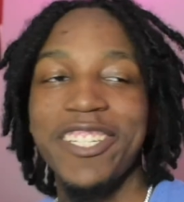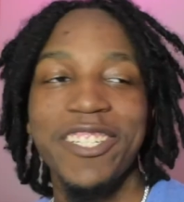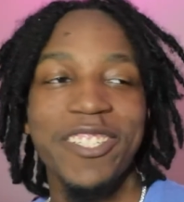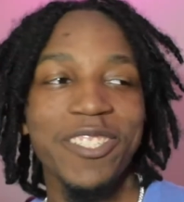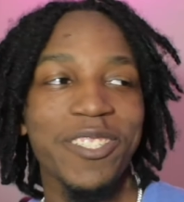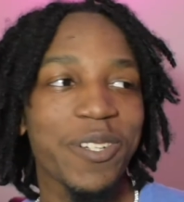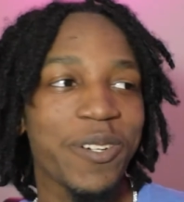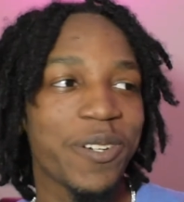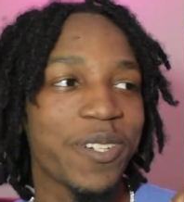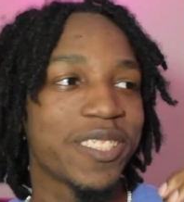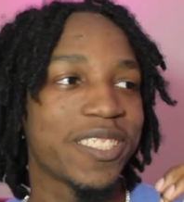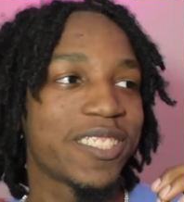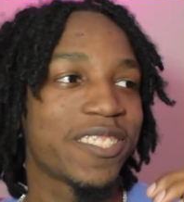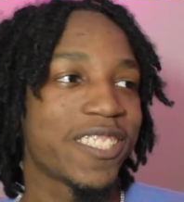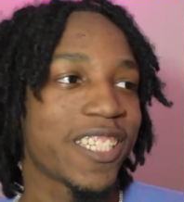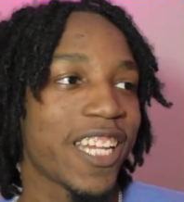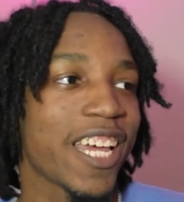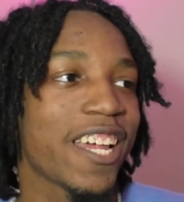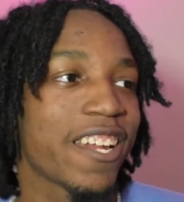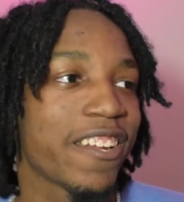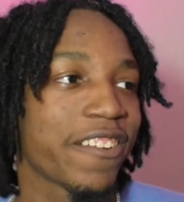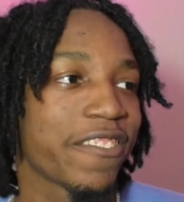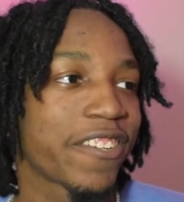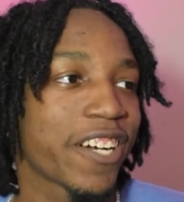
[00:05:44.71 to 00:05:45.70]
So
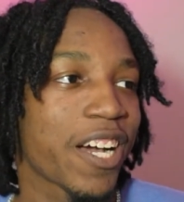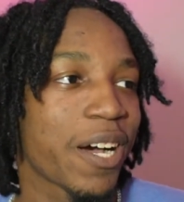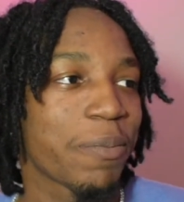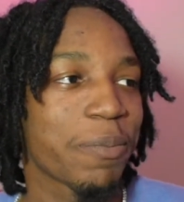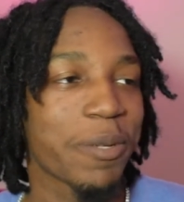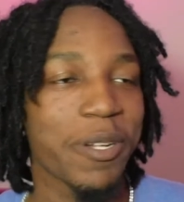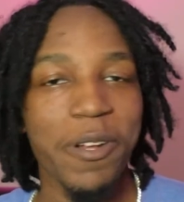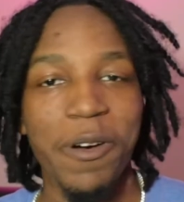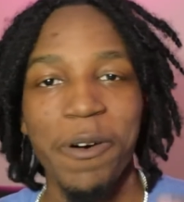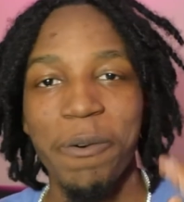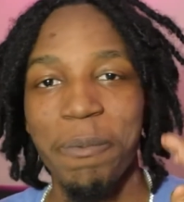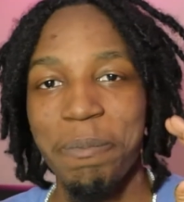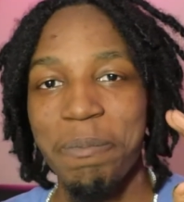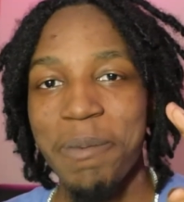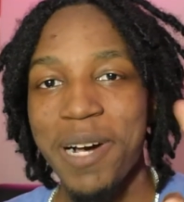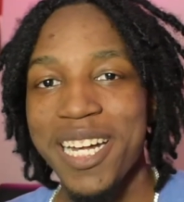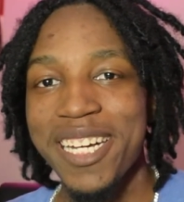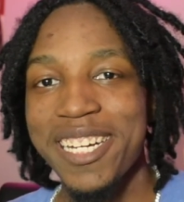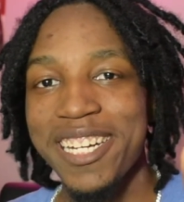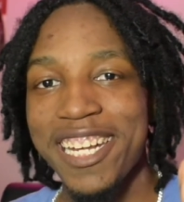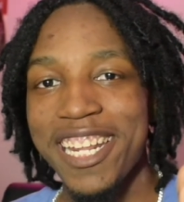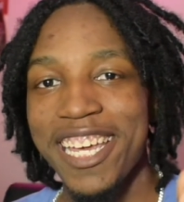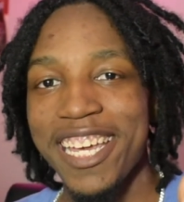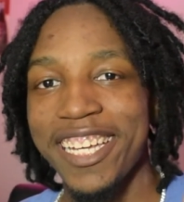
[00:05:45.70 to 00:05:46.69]
instead of coming on
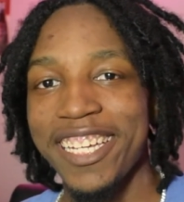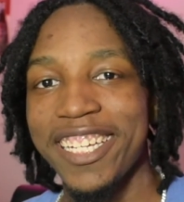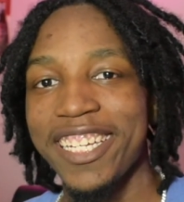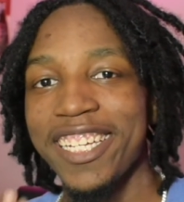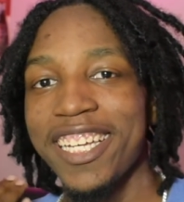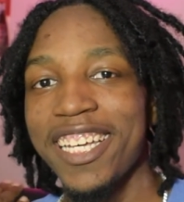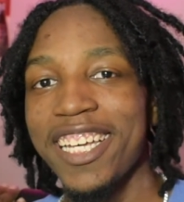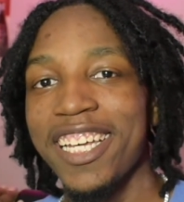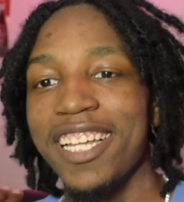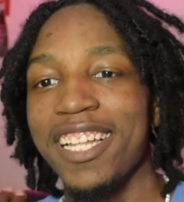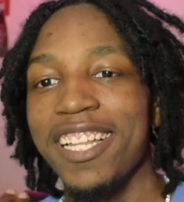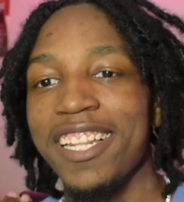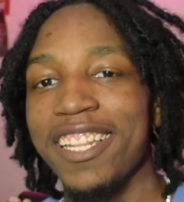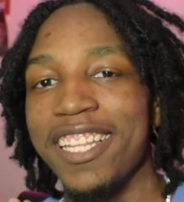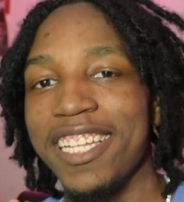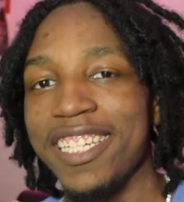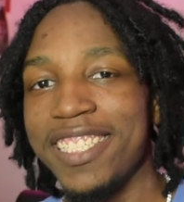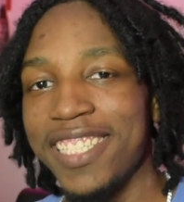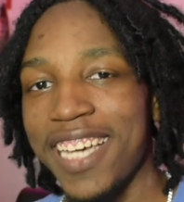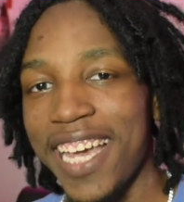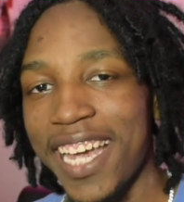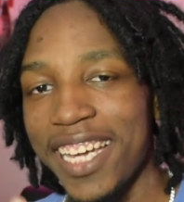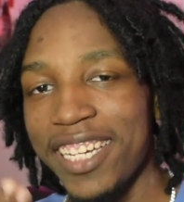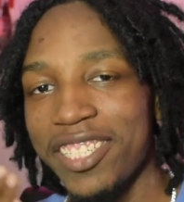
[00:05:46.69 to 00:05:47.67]
Monday, the
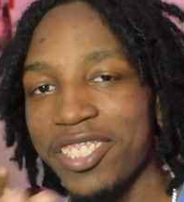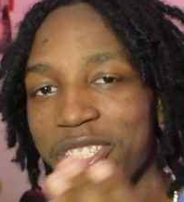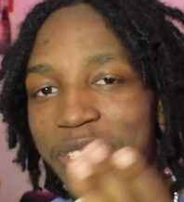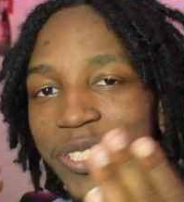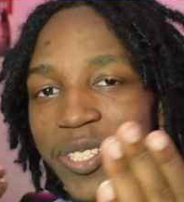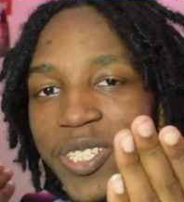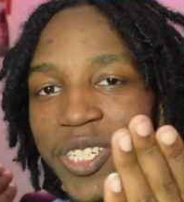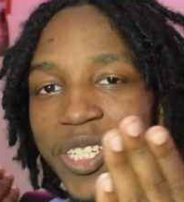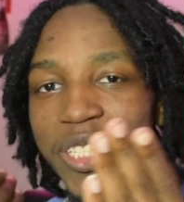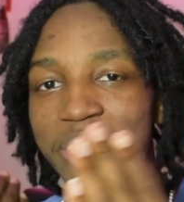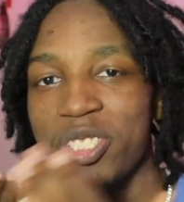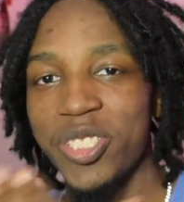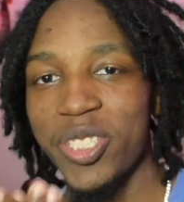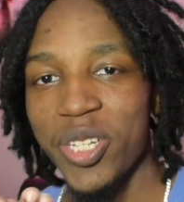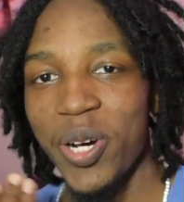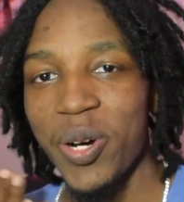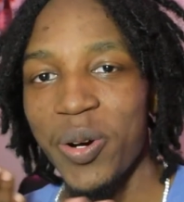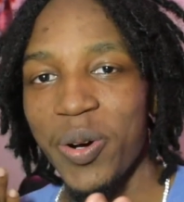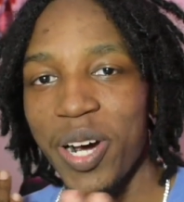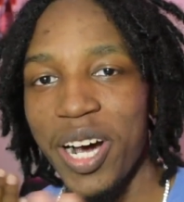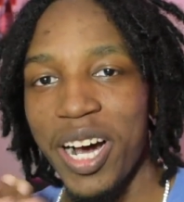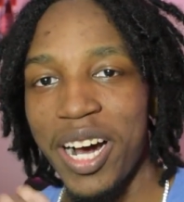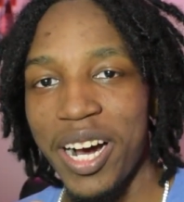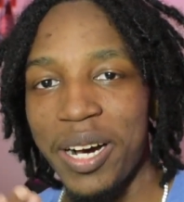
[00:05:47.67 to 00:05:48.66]
taser should
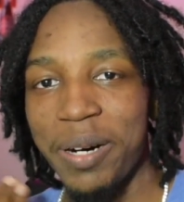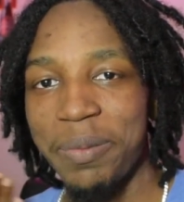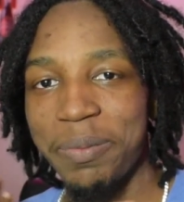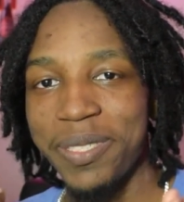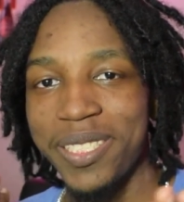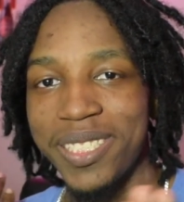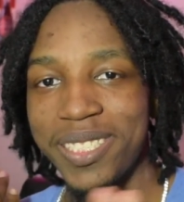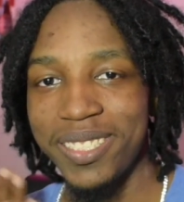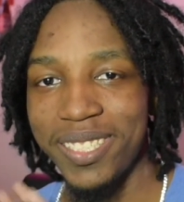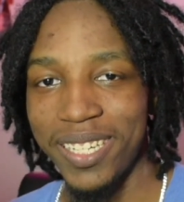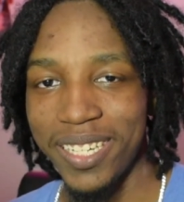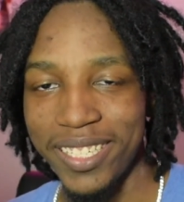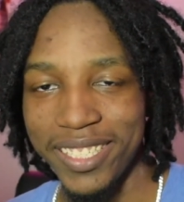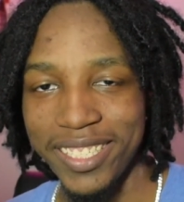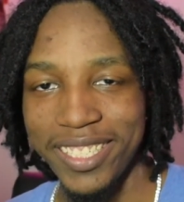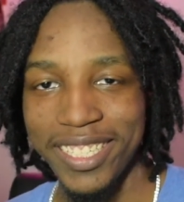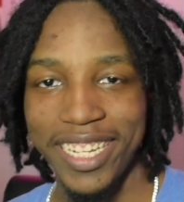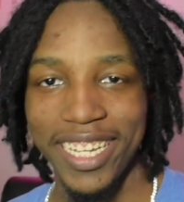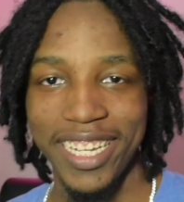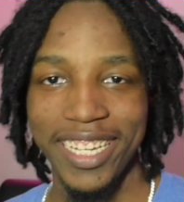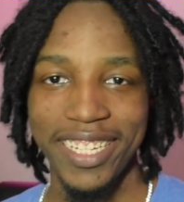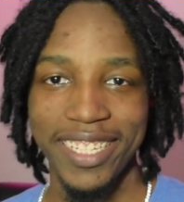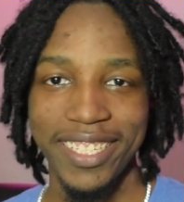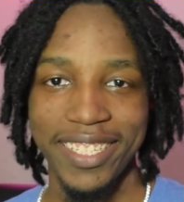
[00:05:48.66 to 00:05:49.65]
show up
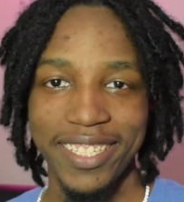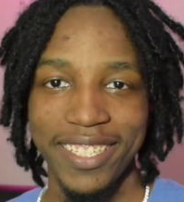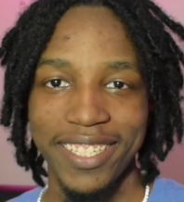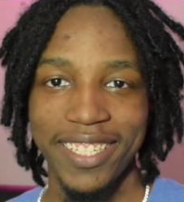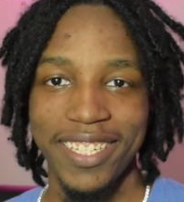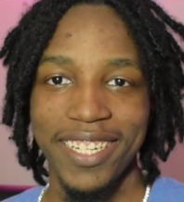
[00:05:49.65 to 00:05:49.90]
Sunday.